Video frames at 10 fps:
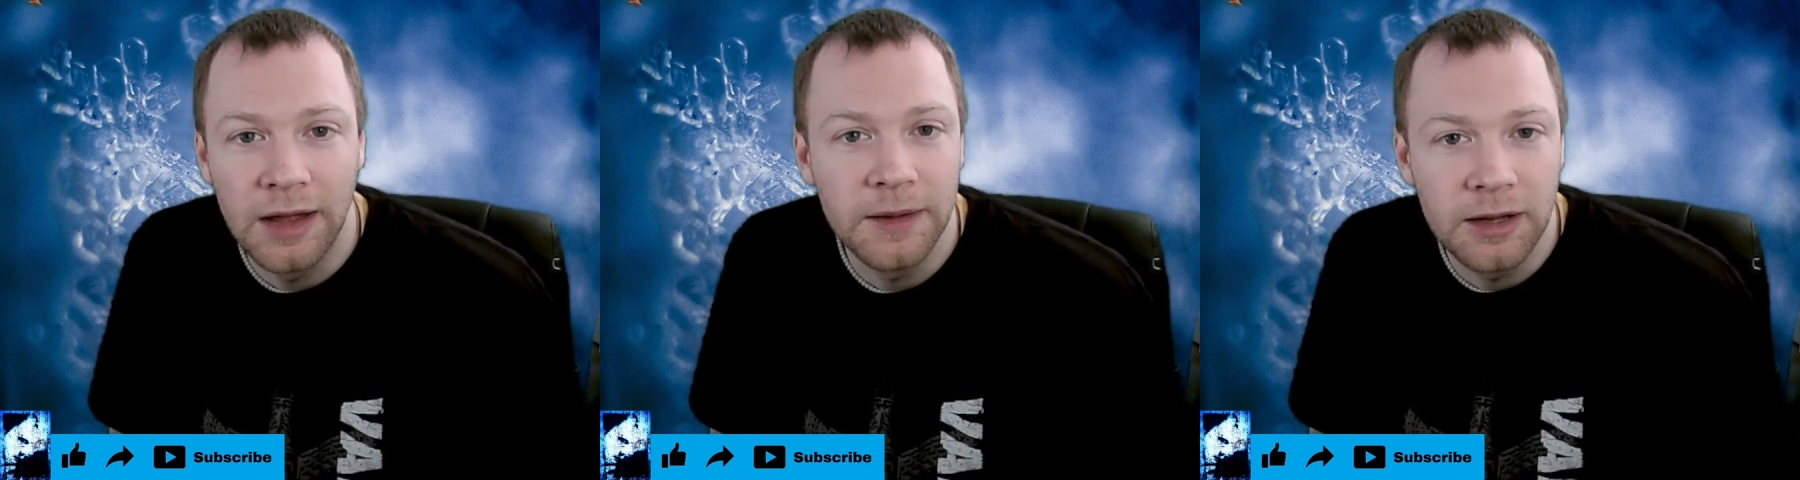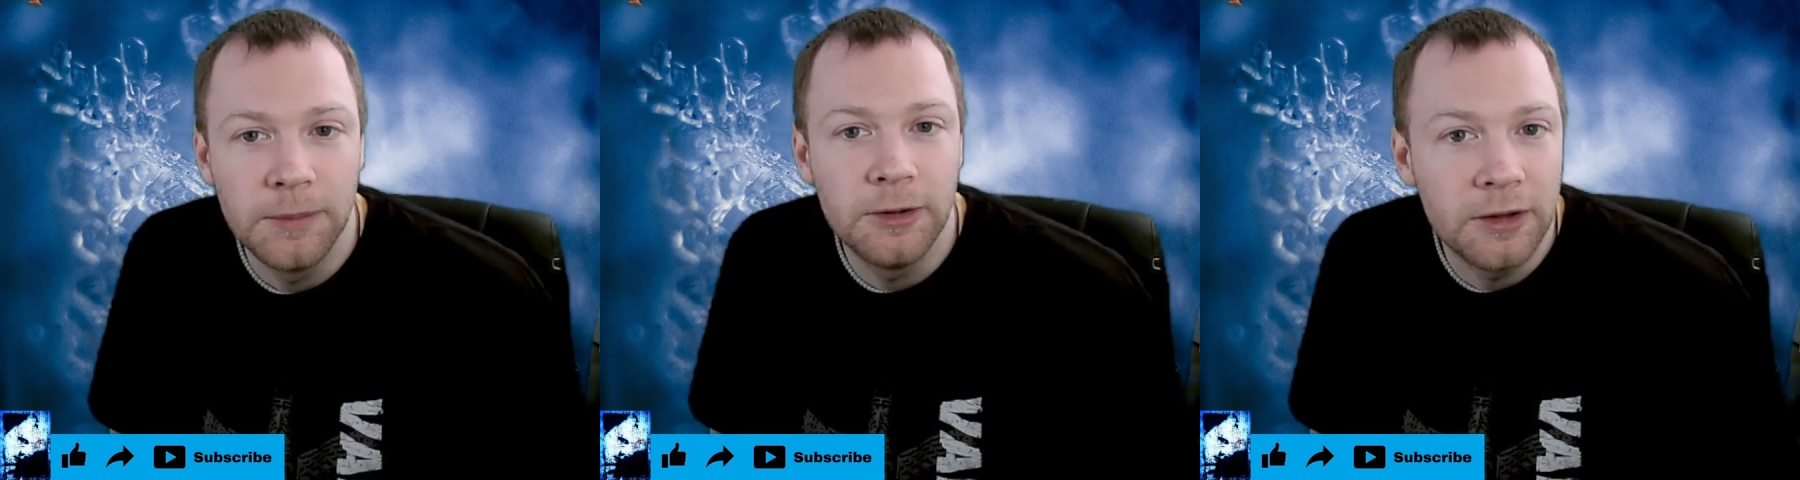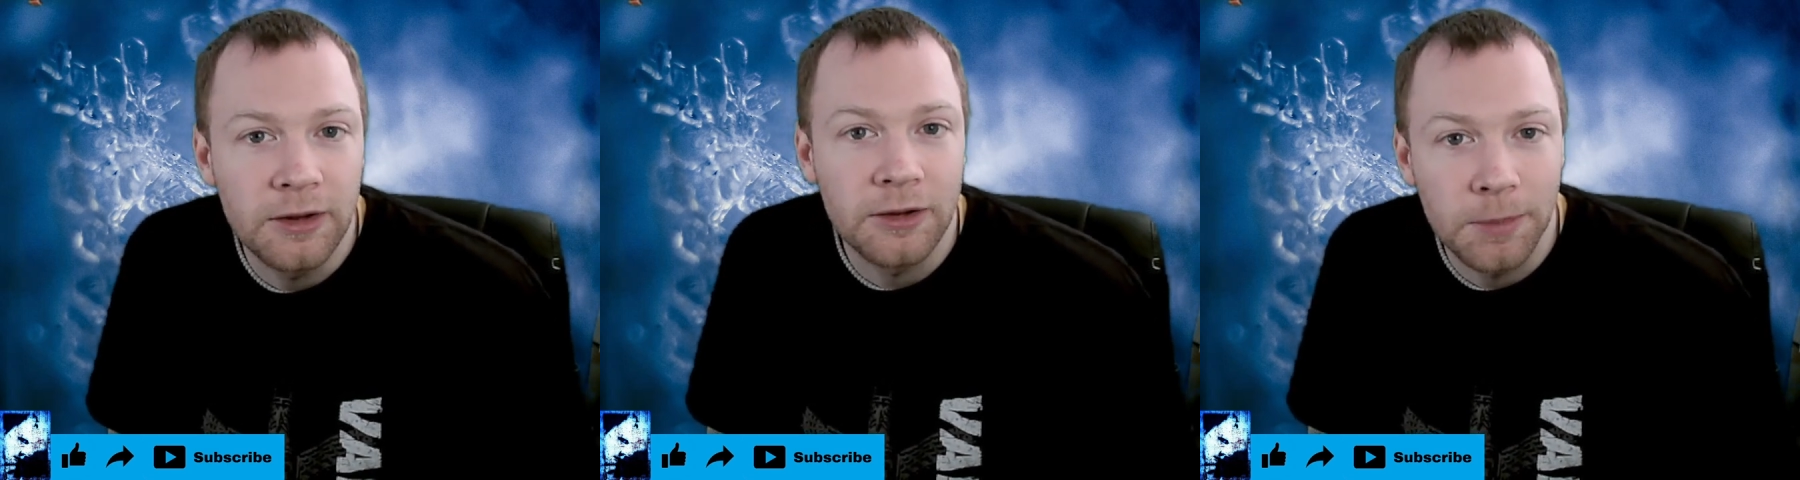and the
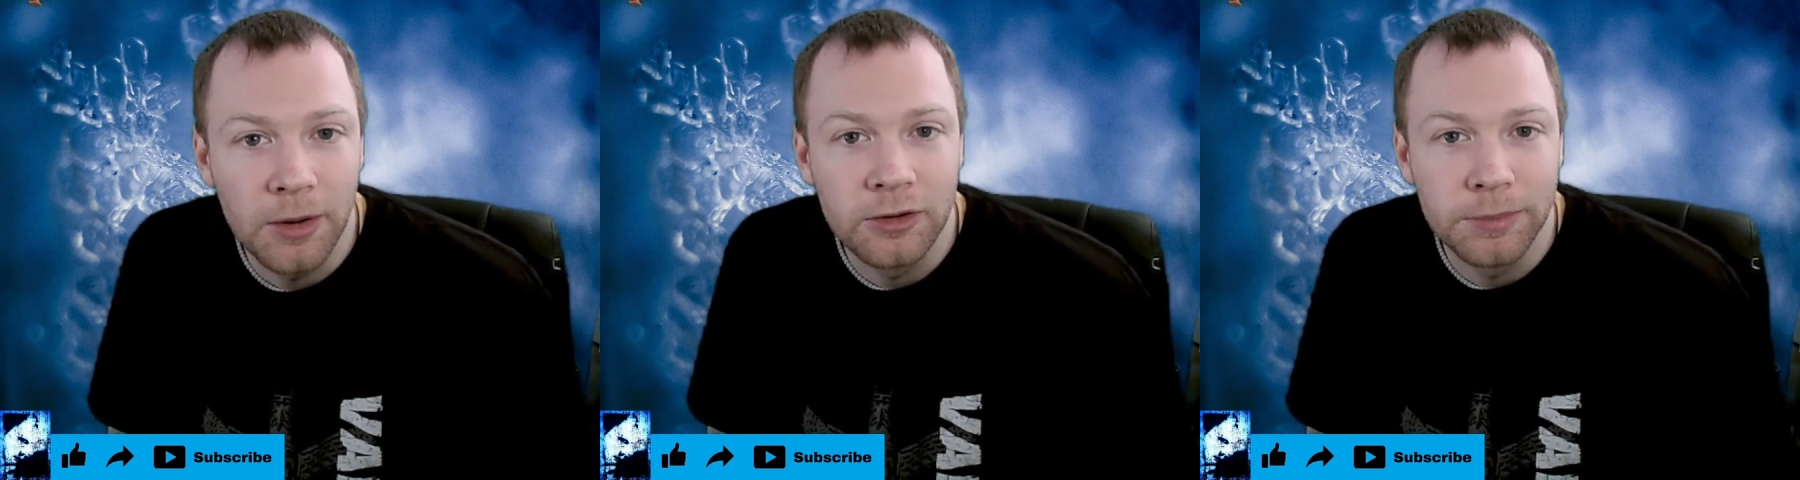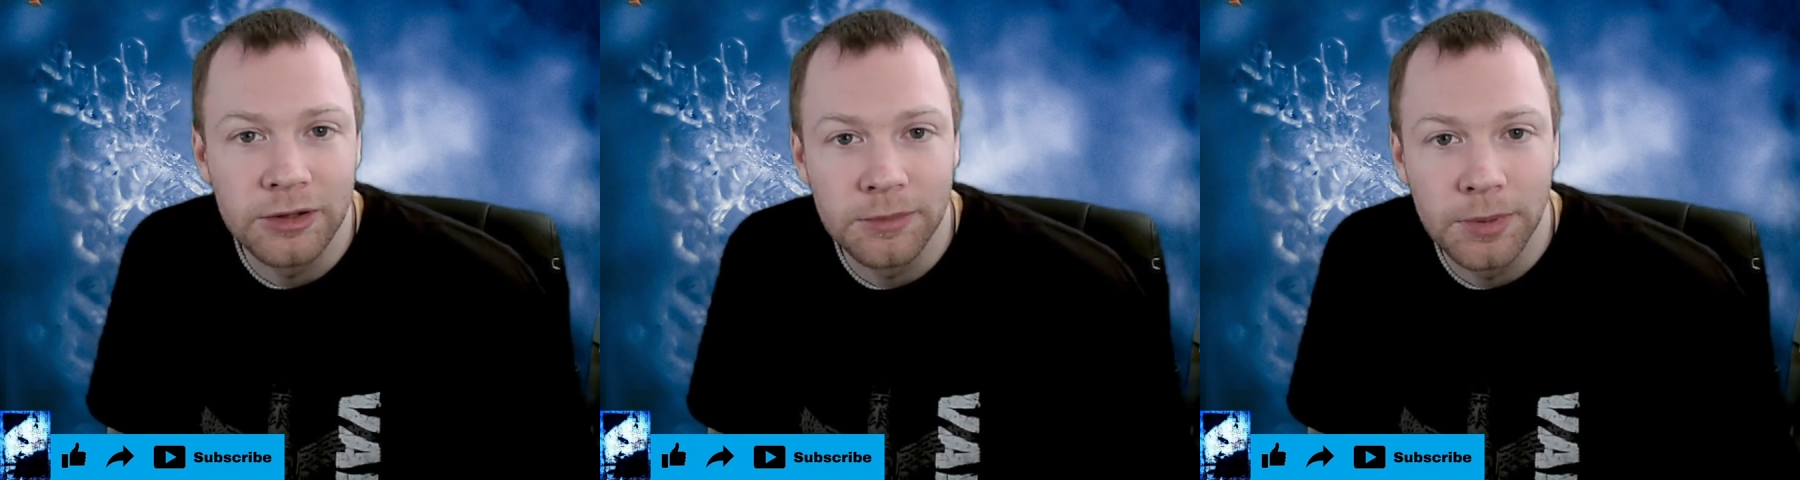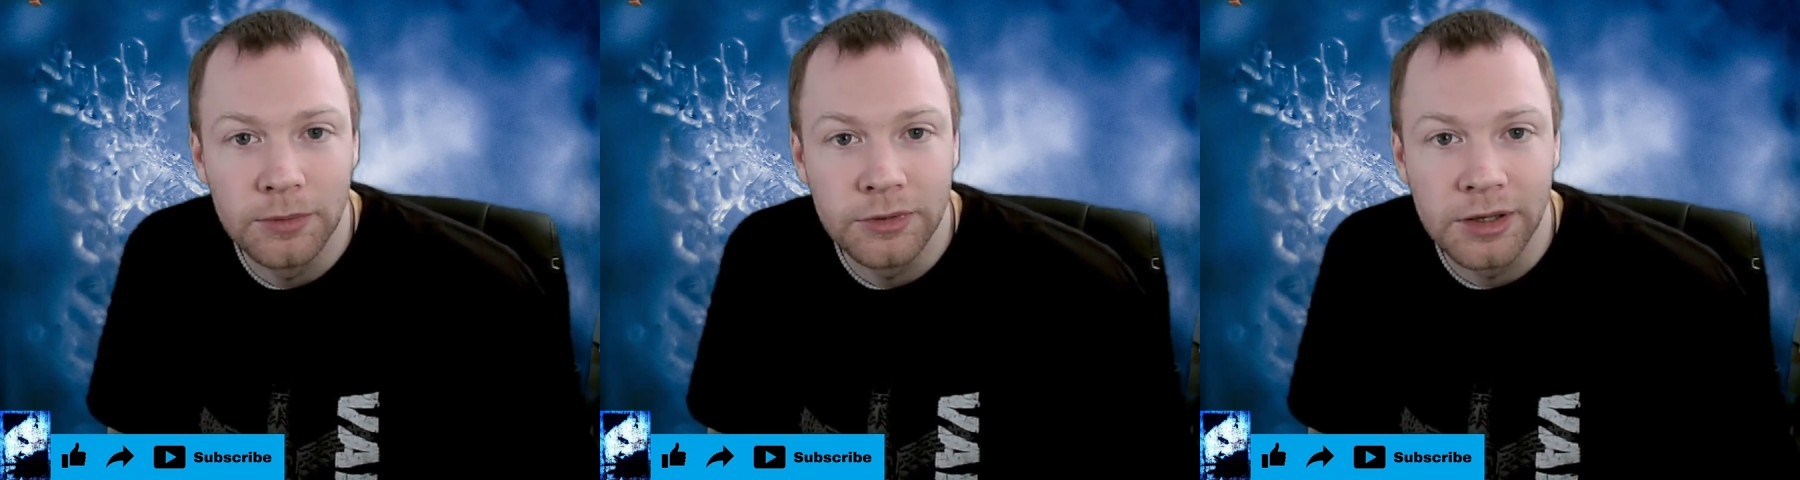communities they're supposed to be
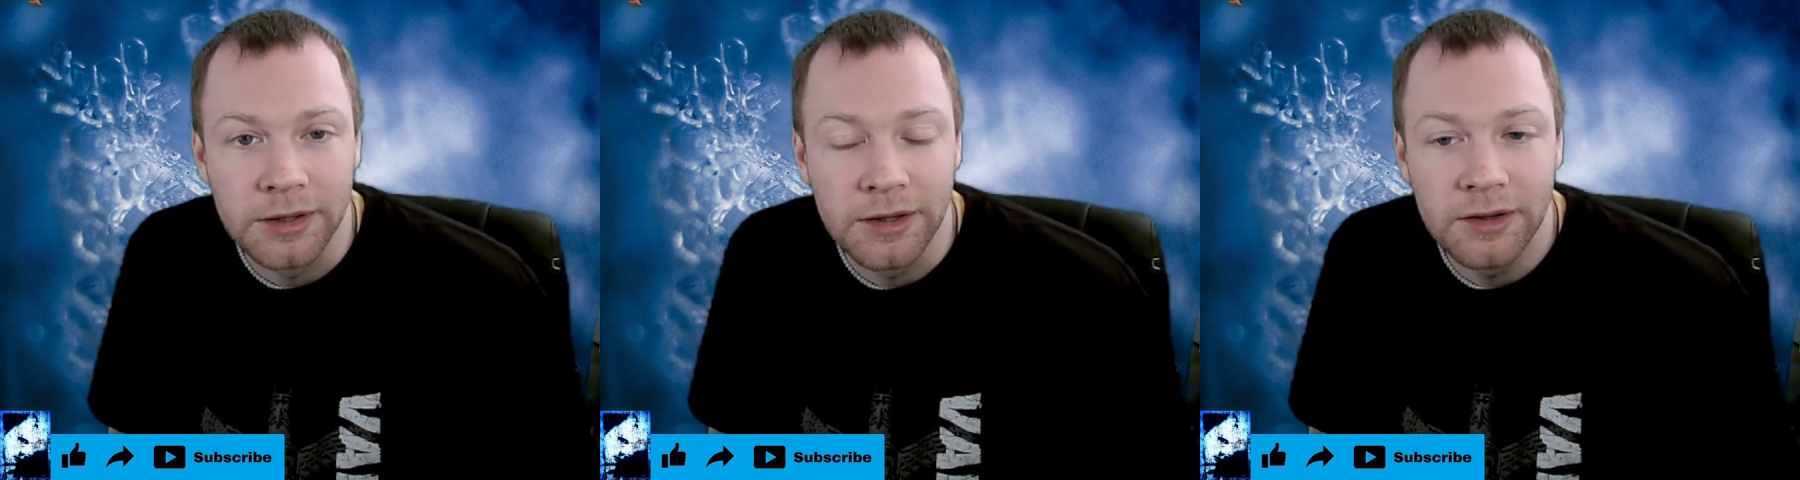supporting.